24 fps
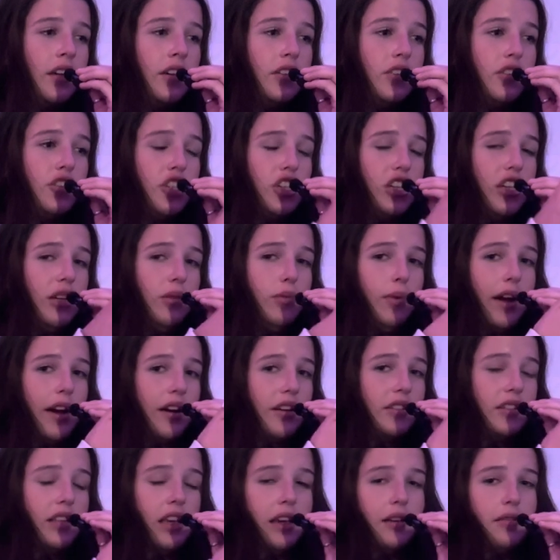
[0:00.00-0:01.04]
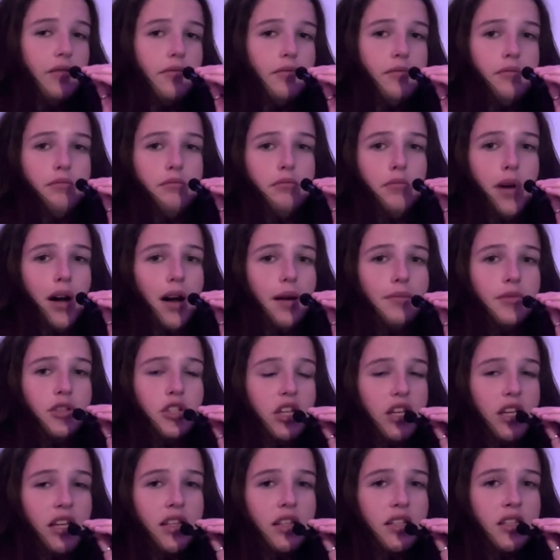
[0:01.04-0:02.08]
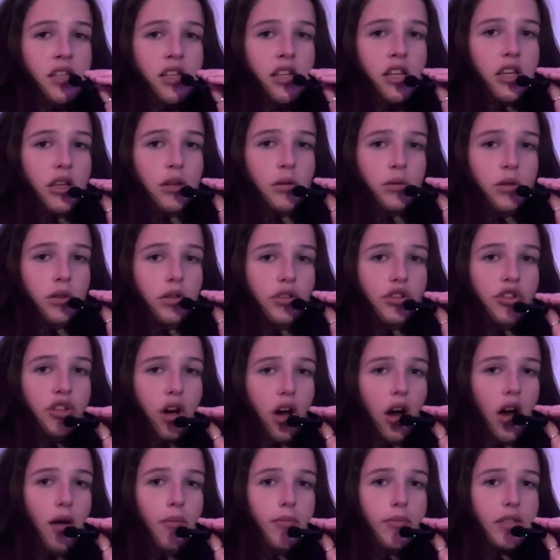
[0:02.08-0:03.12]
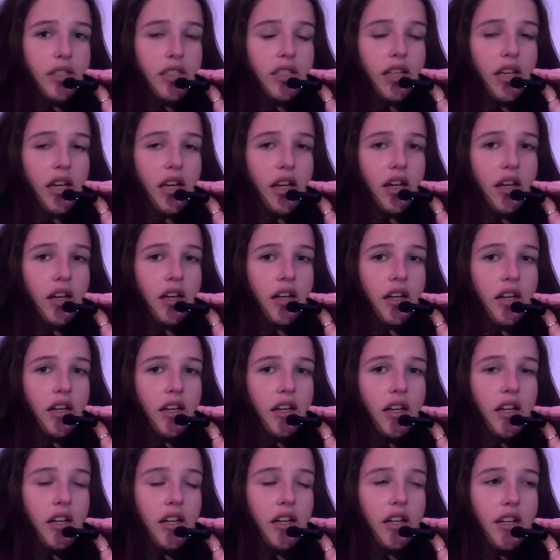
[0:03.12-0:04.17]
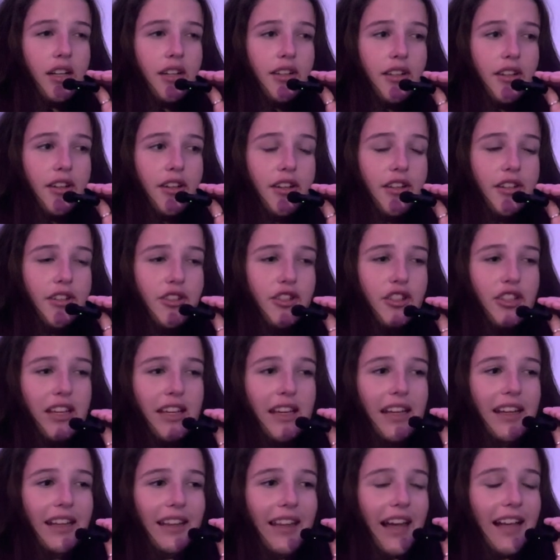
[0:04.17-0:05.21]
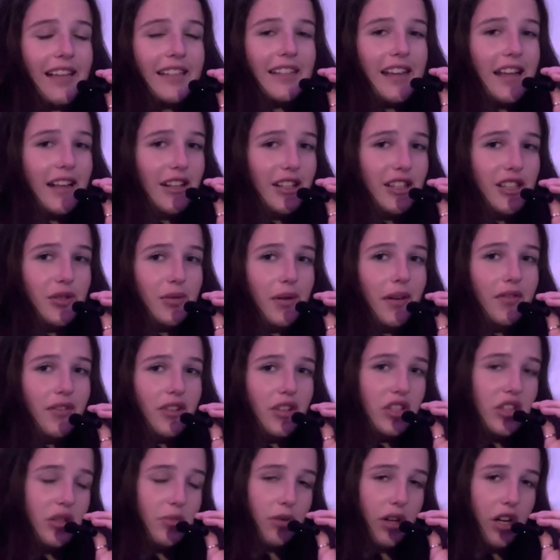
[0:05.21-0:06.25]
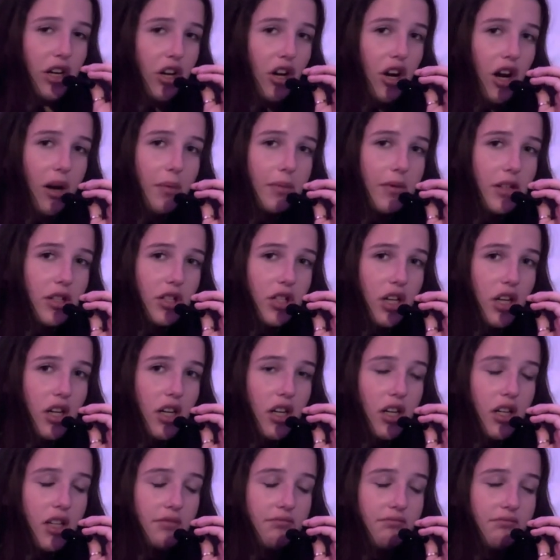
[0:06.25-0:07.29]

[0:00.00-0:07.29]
She wears like mom jeans and cute little tops. She likes Taylor Swift and Sabrina Carpenter.